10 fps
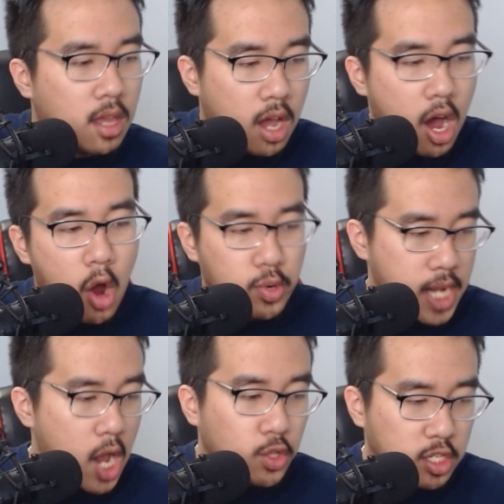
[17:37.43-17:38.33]

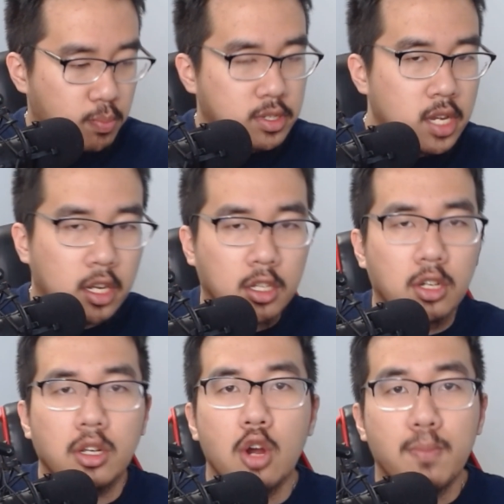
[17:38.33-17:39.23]
download this particular
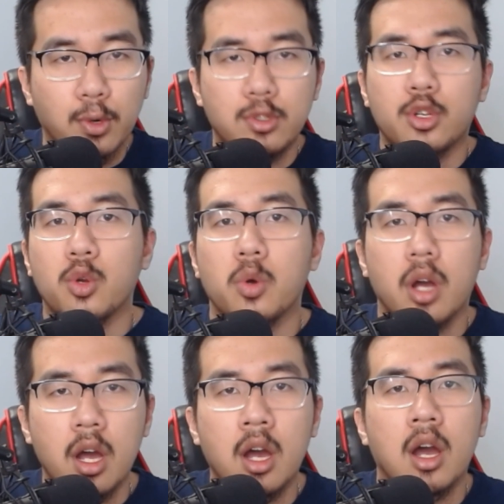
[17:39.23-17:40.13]
Ubuntu
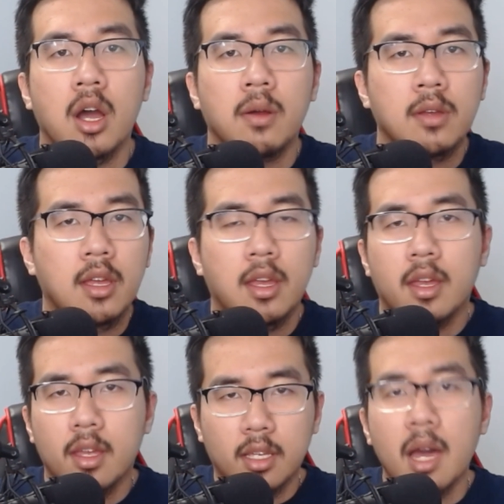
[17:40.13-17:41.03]

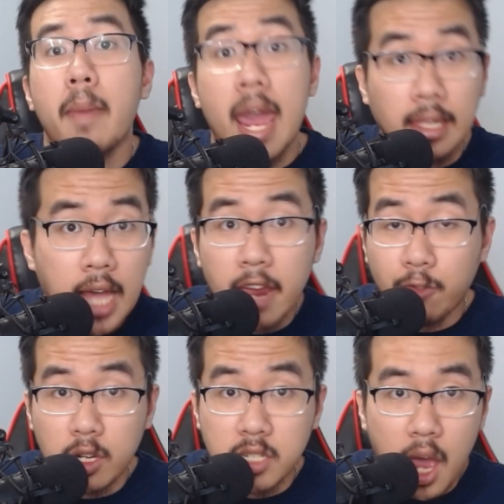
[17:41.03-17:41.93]
command line, for
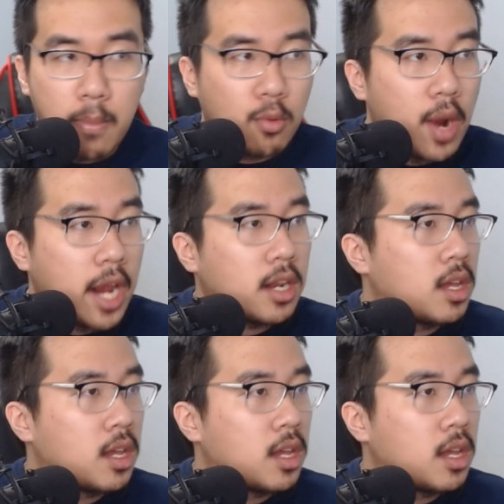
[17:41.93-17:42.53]
example, right?